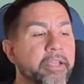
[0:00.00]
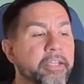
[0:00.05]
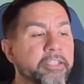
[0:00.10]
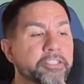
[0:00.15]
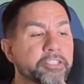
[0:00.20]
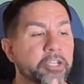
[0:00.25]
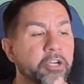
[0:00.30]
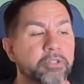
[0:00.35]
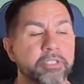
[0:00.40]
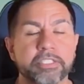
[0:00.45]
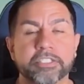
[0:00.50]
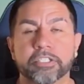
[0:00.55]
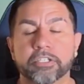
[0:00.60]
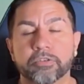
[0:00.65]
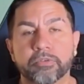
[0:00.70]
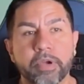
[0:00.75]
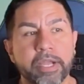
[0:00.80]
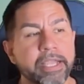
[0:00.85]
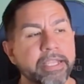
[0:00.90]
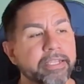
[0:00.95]
So these are
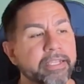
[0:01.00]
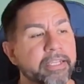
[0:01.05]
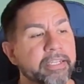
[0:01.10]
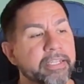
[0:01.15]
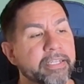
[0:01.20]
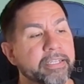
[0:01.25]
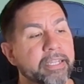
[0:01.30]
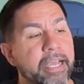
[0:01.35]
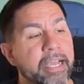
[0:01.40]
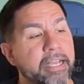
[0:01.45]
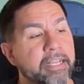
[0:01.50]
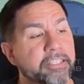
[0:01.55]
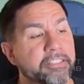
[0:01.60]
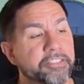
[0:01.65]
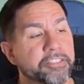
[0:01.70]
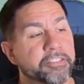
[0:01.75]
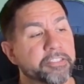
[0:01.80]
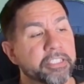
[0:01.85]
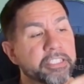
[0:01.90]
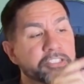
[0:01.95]
great, and it
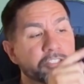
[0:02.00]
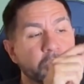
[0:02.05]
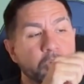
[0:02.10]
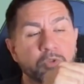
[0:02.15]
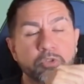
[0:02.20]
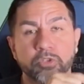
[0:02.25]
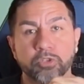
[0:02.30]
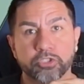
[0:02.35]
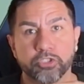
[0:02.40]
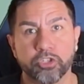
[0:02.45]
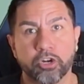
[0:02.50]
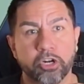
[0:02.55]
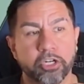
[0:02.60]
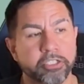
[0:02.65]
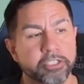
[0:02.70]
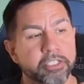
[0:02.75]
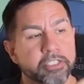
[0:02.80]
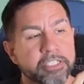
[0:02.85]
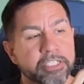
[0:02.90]
has its own little charger.